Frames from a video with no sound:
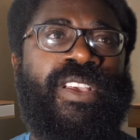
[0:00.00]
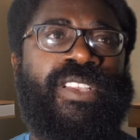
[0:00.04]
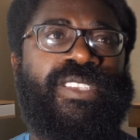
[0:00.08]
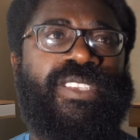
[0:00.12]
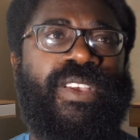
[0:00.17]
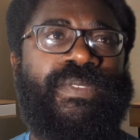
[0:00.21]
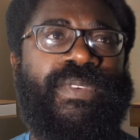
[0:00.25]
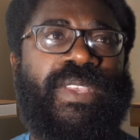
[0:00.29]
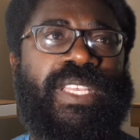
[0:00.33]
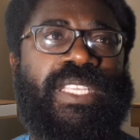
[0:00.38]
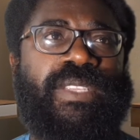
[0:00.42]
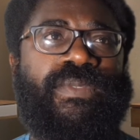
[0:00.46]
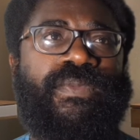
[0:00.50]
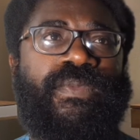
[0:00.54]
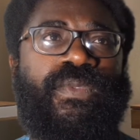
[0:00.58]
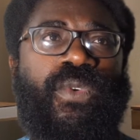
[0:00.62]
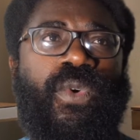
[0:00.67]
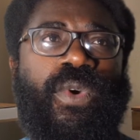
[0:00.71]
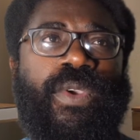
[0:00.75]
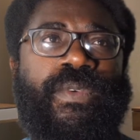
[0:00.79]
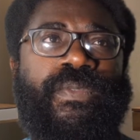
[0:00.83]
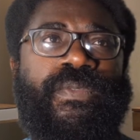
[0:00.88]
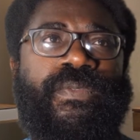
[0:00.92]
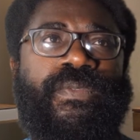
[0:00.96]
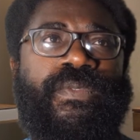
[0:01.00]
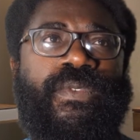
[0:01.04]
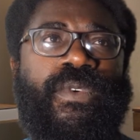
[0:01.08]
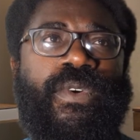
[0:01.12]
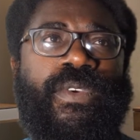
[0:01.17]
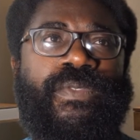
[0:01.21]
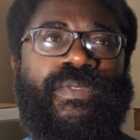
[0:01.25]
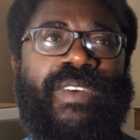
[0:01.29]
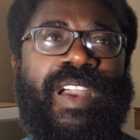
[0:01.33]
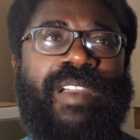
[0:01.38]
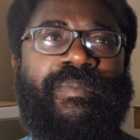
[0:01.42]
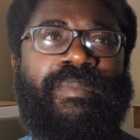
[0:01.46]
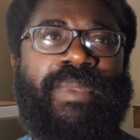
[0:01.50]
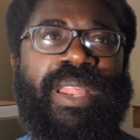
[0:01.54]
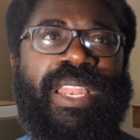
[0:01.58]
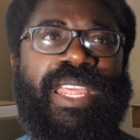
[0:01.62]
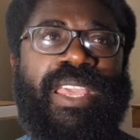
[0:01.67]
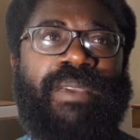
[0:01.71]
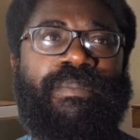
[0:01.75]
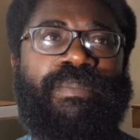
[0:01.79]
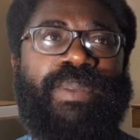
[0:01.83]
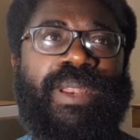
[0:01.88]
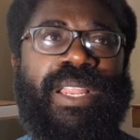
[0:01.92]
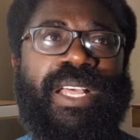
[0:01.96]
So I think it's 45
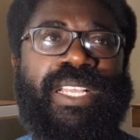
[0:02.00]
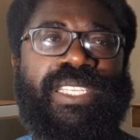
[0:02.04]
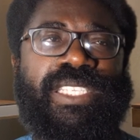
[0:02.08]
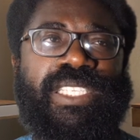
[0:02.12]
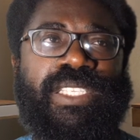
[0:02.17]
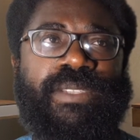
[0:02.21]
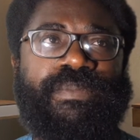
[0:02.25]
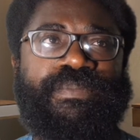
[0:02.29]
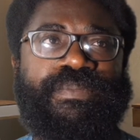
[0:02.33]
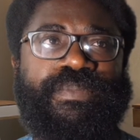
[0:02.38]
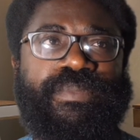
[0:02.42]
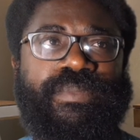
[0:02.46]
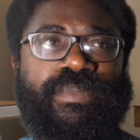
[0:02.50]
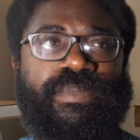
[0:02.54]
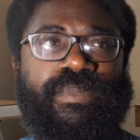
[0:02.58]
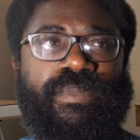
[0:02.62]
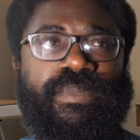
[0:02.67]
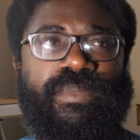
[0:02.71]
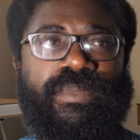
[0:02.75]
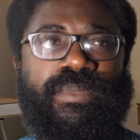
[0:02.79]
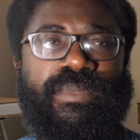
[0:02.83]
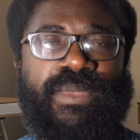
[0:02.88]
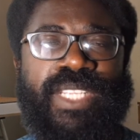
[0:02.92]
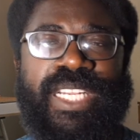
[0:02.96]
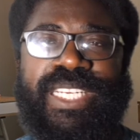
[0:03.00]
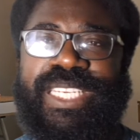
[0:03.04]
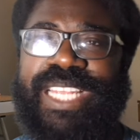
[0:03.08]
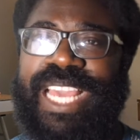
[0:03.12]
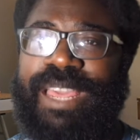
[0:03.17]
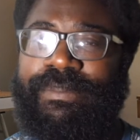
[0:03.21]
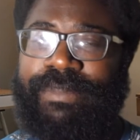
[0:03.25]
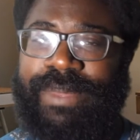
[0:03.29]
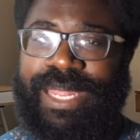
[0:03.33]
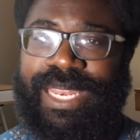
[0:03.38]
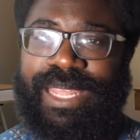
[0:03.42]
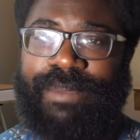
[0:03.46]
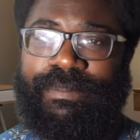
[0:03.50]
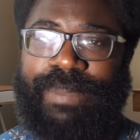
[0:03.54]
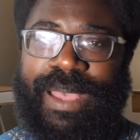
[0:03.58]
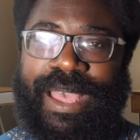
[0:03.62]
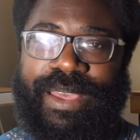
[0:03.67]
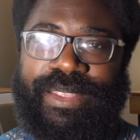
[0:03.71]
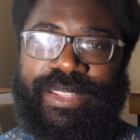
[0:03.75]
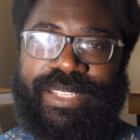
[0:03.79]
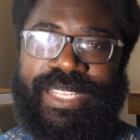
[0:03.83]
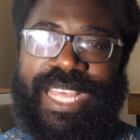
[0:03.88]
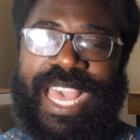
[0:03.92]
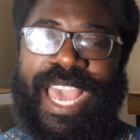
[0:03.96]
million plus £10 million
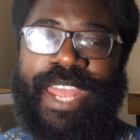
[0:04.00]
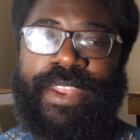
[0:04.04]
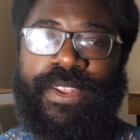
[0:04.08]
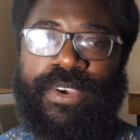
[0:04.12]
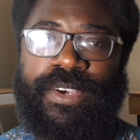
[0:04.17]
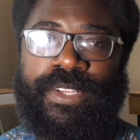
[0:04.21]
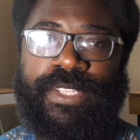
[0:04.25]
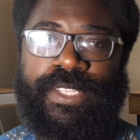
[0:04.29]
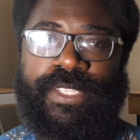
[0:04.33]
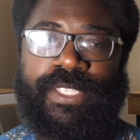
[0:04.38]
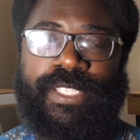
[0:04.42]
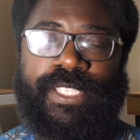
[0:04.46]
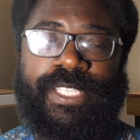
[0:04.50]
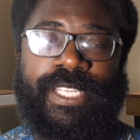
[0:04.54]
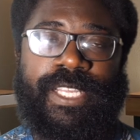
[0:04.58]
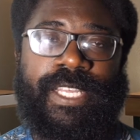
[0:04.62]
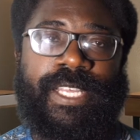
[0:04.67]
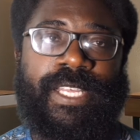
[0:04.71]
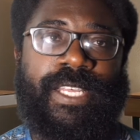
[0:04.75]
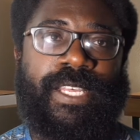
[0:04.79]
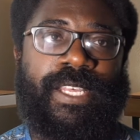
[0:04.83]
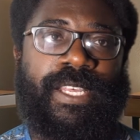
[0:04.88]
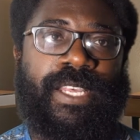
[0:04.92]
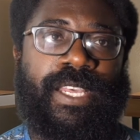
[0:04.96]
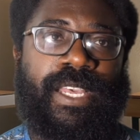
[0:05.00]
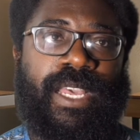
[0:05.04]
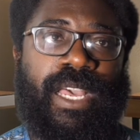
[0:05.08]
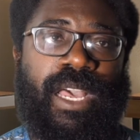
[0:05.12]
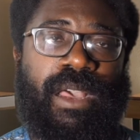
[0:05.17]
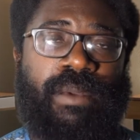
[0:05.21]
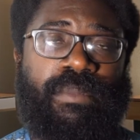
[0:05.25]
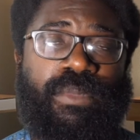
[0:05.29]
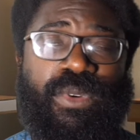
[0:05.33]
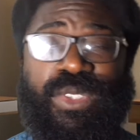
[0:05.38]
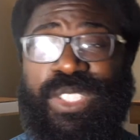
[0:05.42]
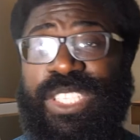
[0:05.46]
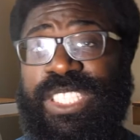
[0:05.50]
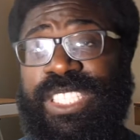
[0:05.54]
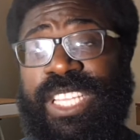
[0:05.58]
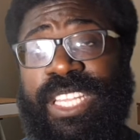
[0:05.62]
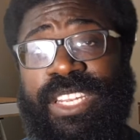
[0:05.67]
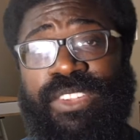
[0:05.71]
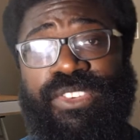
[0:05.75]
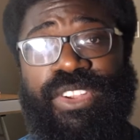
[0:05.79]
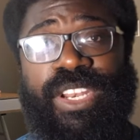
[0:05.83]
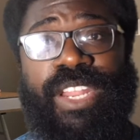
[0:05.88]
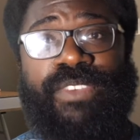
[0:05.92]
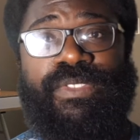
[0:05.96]
add-ons, or just
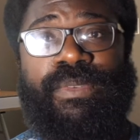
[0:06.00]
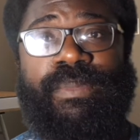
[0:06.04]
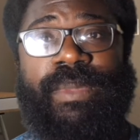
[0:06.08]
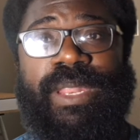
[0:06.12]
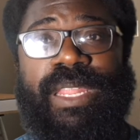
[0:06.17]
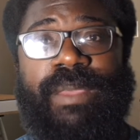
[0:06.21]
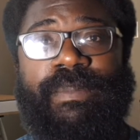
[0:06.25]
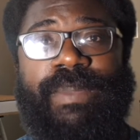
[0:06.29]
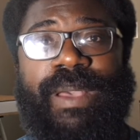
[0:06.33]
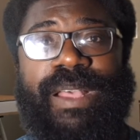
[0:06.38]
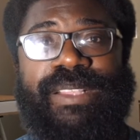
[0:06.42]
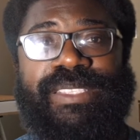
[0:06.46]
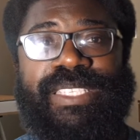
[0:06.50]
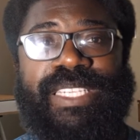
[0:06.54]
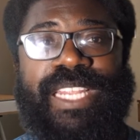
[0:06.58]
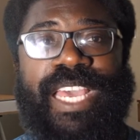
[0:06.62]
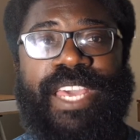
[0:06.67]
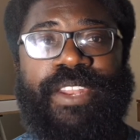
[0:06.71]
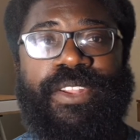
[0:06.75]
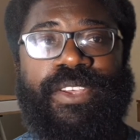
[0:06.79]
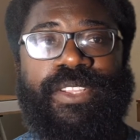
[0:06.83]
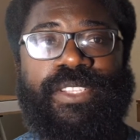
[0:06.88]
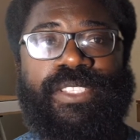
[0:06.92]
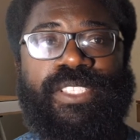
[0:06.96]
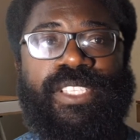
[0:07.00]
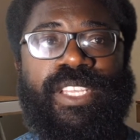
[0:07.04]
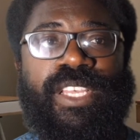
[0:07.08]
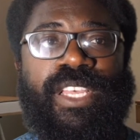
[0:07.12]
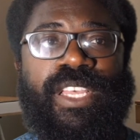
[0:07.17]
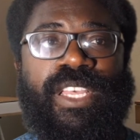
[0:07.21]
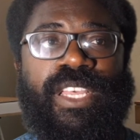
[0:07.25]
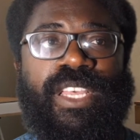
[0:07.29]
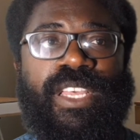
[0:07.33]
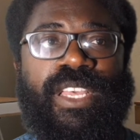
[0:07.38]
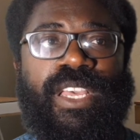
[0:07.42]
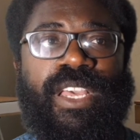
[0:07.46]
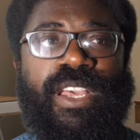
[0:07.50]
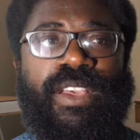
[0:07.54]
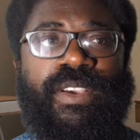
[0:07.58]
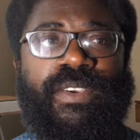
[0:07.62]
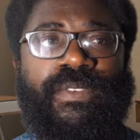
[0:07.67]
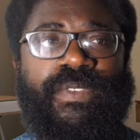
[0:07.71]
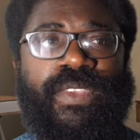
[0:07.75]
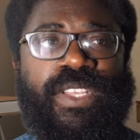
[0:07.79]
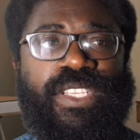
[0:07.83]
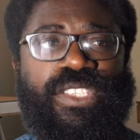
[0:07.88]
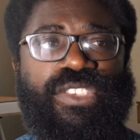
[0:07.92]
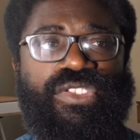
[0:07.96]
under £11 million in add-ons.
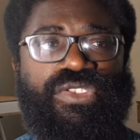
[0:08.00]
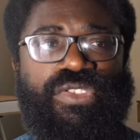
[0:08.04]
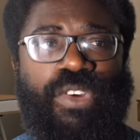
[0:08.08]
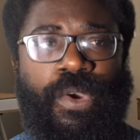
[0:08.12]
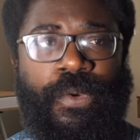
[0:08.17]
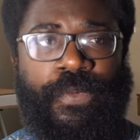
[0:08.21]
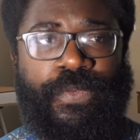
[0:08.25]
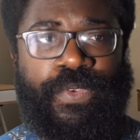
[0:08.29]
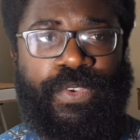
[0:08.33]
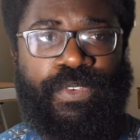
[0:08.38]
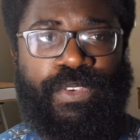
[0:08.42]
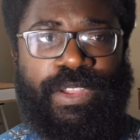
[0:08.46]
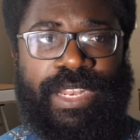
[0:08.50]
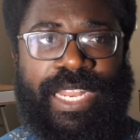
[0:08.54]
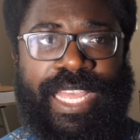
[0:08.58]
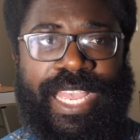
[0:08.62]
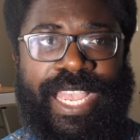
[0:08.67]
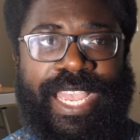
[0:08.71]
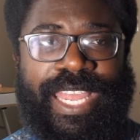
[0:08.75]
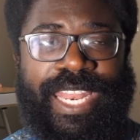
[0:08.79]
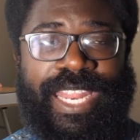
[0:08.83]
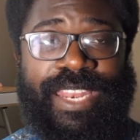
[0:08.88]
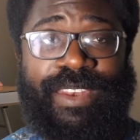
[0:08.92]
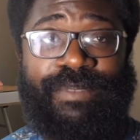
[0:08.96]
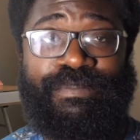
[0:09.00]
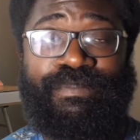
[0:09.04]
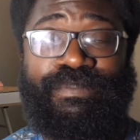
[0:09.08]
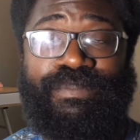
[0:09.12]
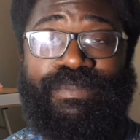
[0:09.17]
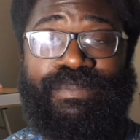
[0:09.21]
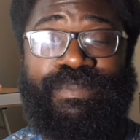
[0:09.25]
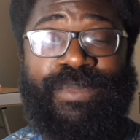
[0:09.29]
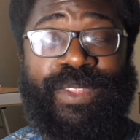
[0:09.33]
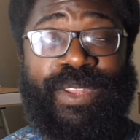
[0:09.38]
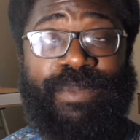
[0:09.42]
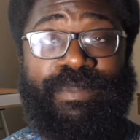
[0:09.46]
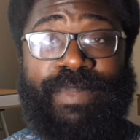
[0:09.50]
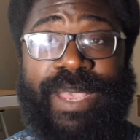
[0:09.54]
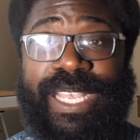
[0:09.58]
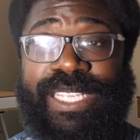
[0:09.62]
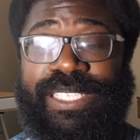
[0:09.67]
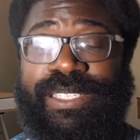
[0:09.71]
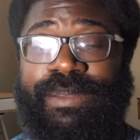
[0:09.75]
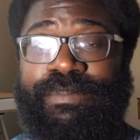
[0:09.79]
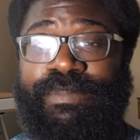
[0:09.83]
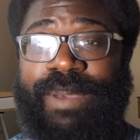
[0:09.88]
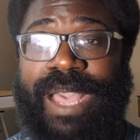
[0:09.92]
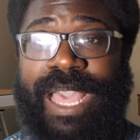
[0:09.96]
I think it's trophy related and, you know,
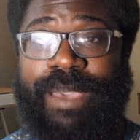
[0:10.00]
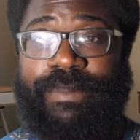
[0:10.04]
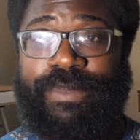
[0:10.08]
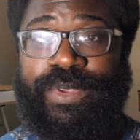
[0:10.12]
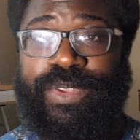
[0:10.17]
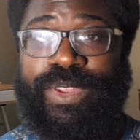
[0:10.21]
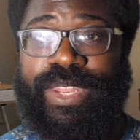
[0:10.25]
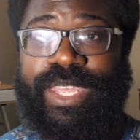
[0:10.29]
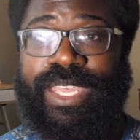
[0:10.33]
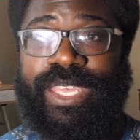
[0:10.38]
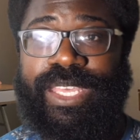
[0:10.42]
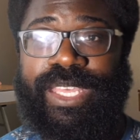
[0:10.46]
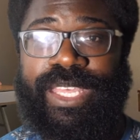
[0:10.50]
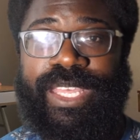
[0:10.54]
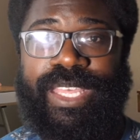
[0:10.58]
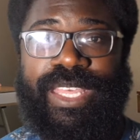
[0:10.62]
based on Bayern Munich.